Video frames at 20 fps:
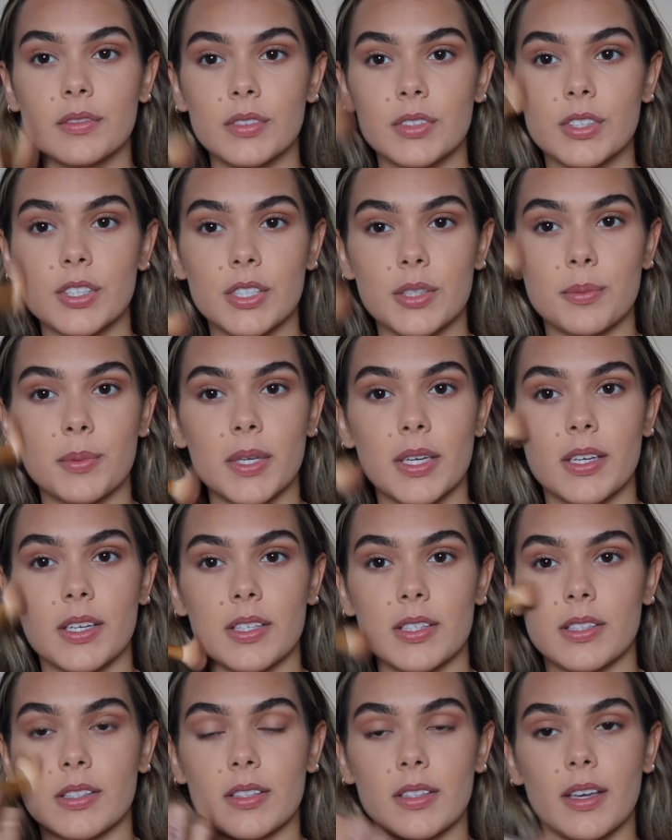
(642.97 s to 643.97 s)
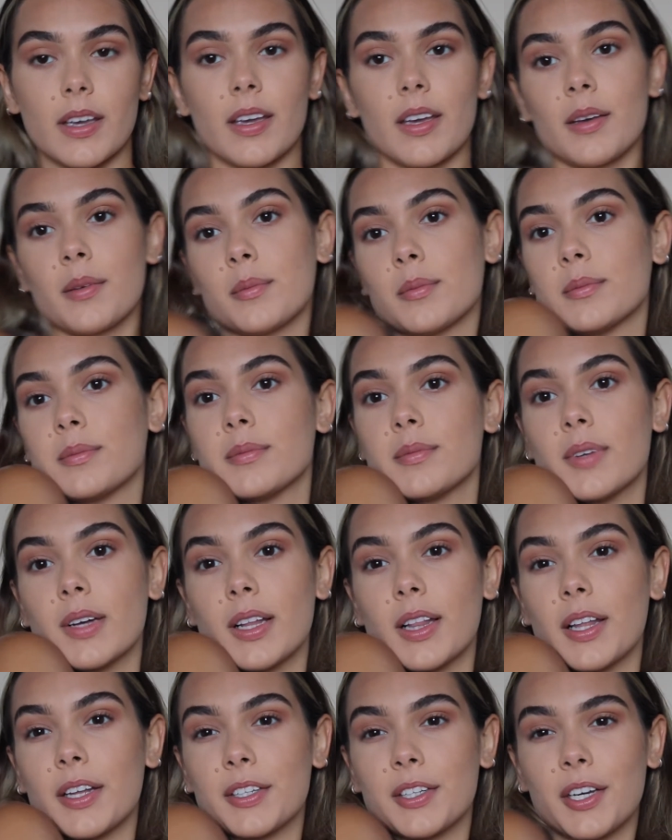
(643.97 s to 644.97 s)
just because I am a
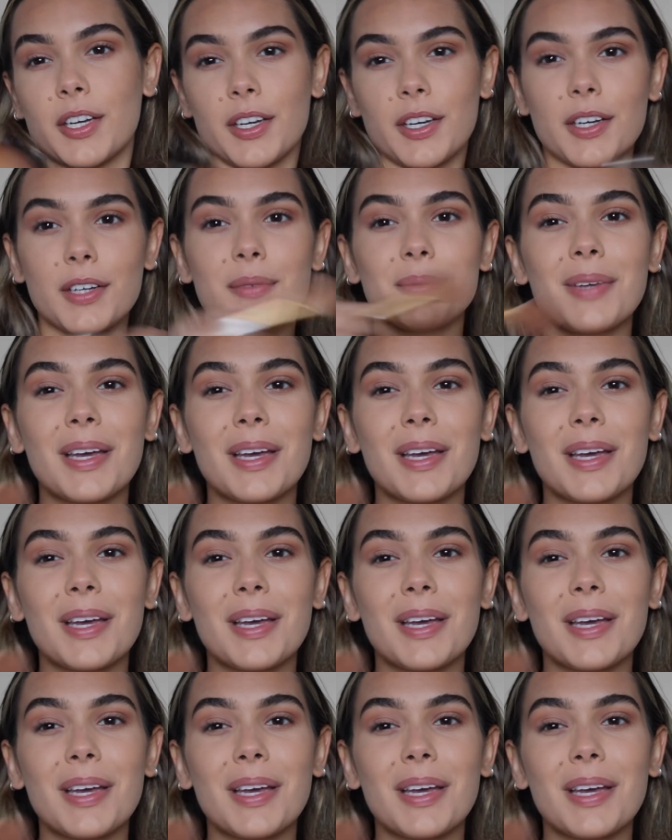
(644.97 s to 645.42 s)
lot darker.